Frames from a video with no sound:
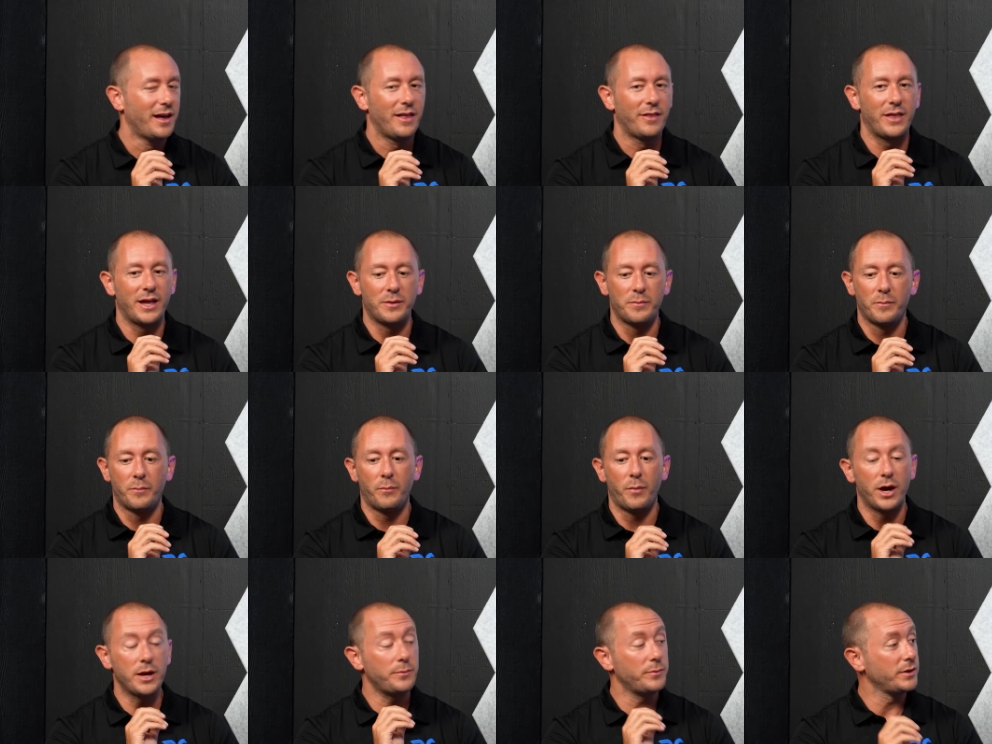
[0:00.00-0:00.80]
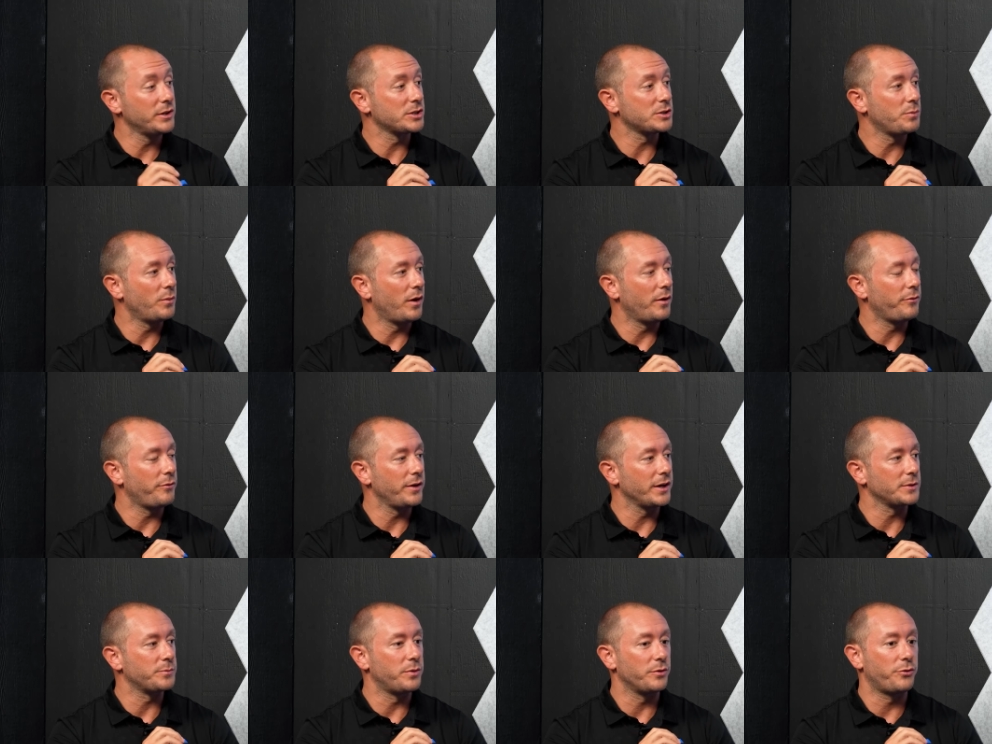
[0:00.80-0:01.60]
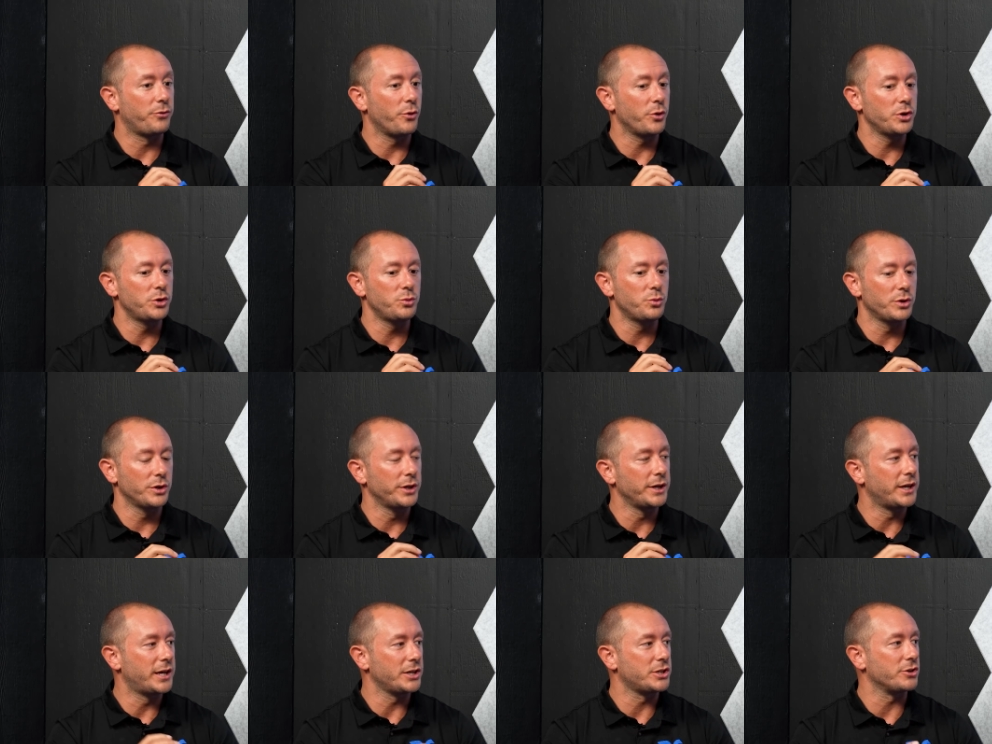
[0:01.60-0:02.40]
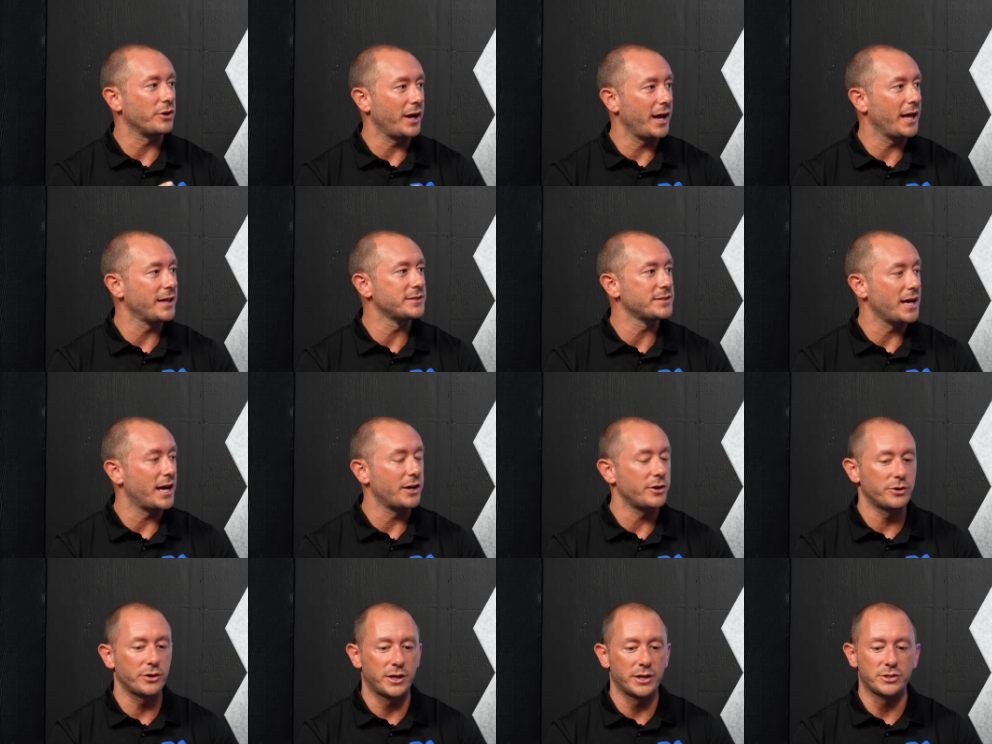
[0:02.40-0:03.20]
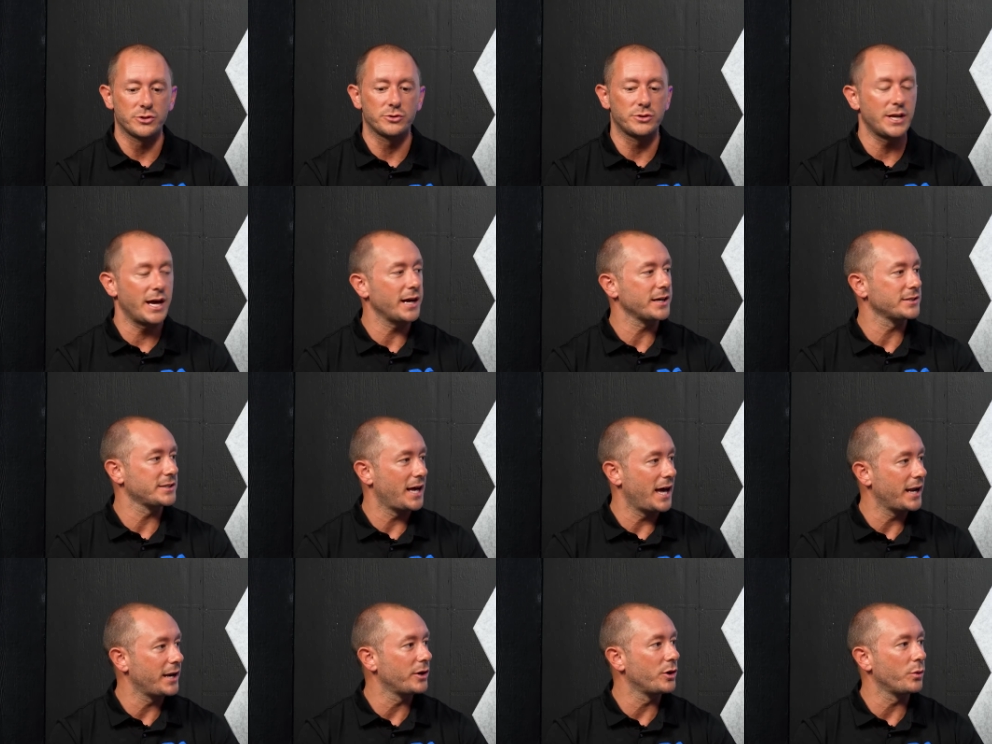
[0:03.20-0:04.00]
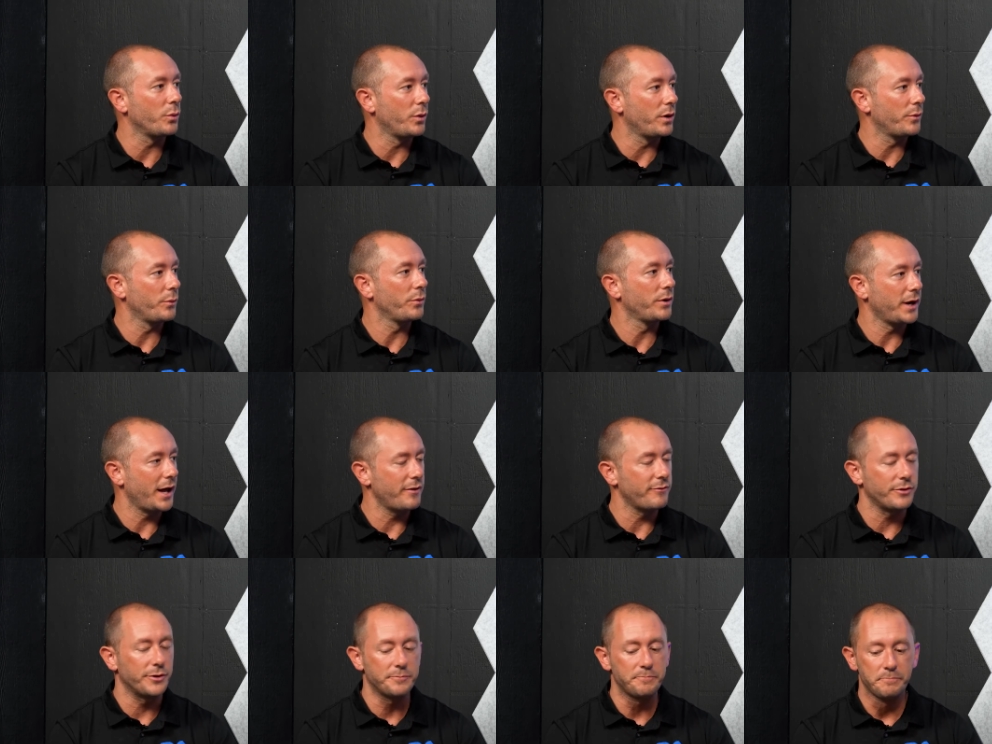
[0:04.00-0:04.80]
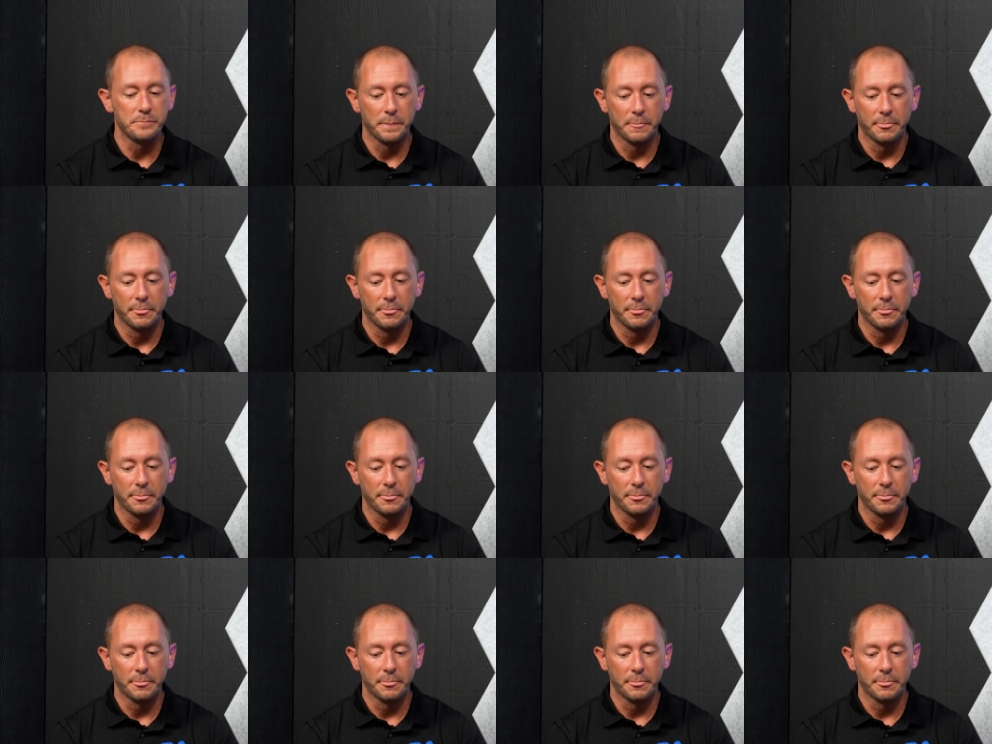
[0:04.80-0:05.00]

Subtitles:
that might be a small fix, before you really get your hands on it or get your techs on it or whatever,